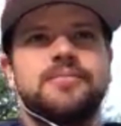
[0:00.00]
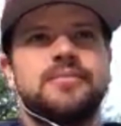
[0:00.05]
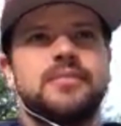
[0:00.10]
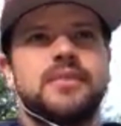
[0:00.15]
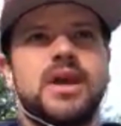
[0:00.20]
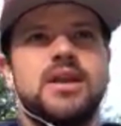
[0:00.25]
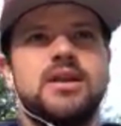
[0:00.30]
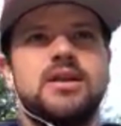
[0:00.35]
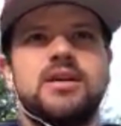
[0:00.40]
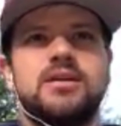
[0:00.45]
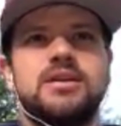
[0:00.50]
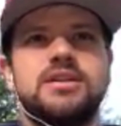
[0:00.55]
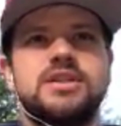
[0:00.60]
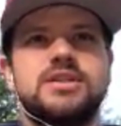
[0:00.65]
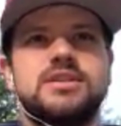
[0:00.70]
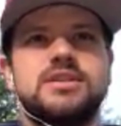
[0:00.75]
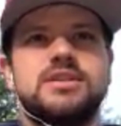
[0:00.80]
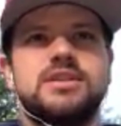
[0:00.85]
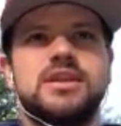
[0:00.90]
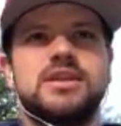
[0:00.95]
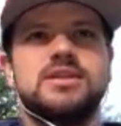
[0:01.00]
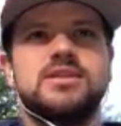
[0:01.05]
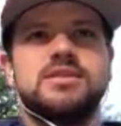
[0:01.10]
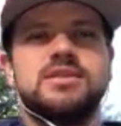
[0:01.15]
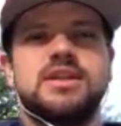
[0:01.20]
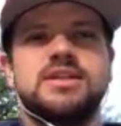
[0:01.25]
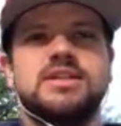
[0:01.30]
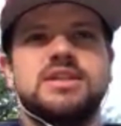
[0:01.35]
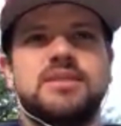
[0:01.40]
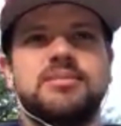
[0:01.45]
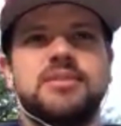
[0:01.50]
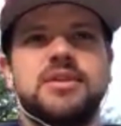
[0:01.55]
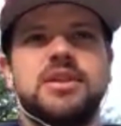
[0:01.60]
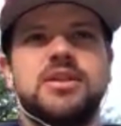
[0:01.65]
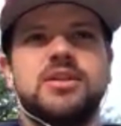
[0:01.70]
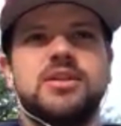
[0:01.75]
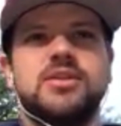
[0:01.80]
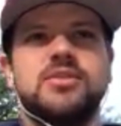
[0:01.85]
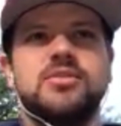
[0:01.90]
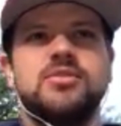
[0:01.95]
I don't know. It's
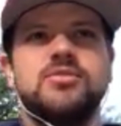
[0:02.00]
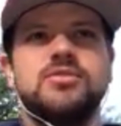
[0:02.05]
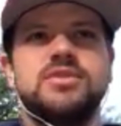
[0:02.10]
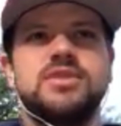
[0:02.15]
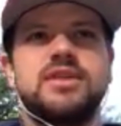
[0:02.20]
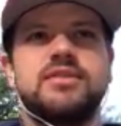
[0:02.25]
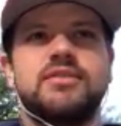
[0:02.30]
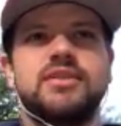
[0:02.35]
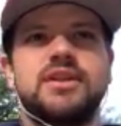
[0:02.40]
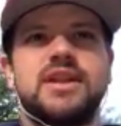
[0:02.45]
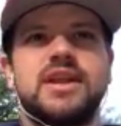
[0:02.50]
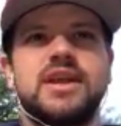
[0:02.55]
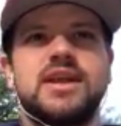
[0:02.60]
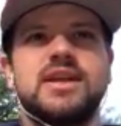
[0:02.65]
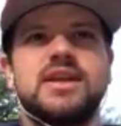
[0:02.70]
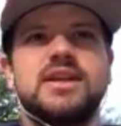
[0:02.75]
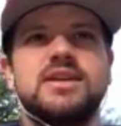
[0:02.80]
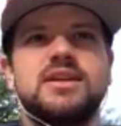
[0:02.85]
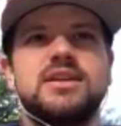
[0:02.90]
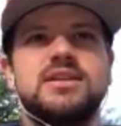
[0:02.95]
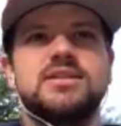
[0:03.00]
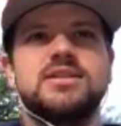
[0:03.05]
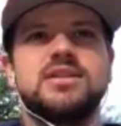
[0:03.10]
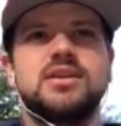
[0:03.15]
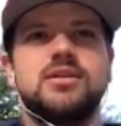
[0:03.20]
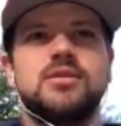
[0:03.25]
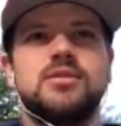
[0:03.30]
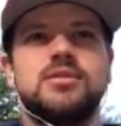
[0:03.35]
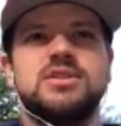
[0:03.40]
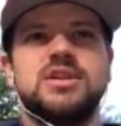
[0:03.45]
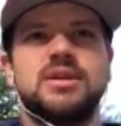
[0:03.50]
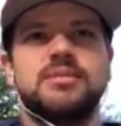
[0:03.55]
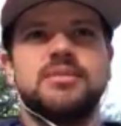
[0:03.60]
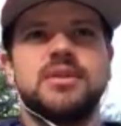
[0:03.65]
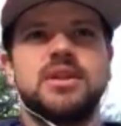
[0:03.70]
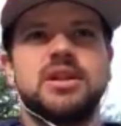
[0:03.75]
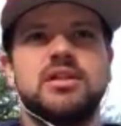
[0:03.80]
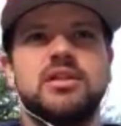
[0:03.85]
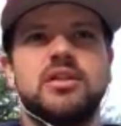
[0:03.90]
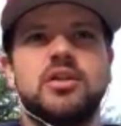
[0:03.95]
something you use every day. So something a
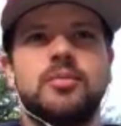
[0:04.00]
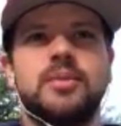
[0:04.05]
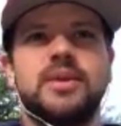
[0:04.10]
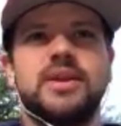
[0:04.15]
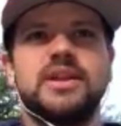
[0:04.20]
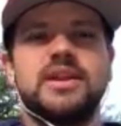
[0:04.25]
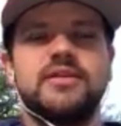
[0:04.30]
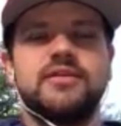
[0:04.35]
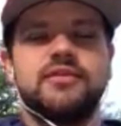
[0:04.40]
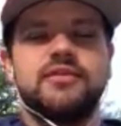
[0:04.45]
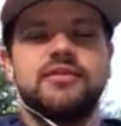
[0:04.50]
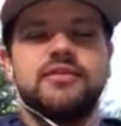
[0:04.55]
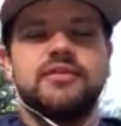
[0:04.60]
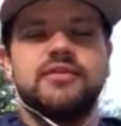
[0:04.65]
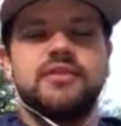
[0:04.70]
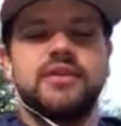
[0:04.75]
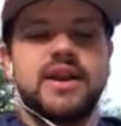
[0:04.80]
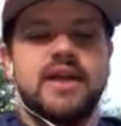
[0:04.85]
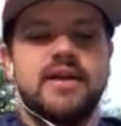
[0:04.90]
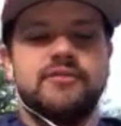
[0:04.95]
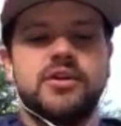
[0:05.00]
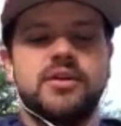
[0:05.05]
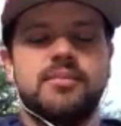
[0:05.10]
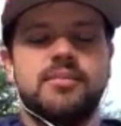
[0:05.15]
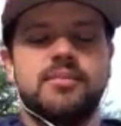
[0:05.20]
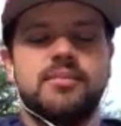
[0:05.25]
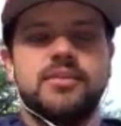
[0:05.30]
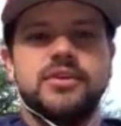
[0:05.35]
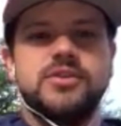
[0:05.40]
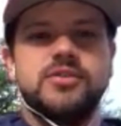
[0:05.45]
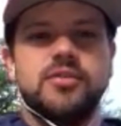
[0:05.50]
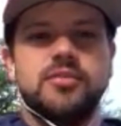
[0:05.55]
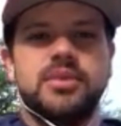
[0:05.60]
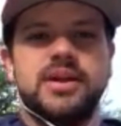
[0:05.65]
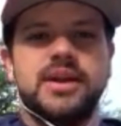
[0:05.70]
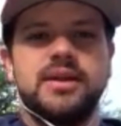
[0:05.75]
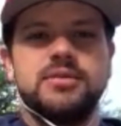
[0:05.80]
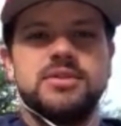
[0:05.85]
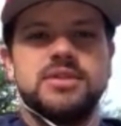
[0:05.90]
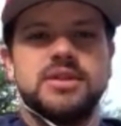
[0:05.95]
little bit different after a month or two of playing with
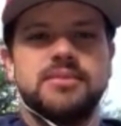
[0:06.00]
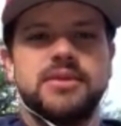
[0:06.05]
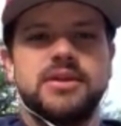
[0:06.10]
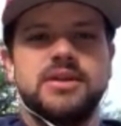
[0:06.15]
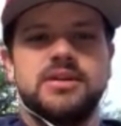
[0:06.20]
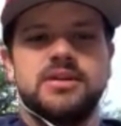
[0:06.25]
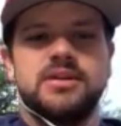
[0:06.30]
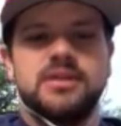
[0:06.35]
something.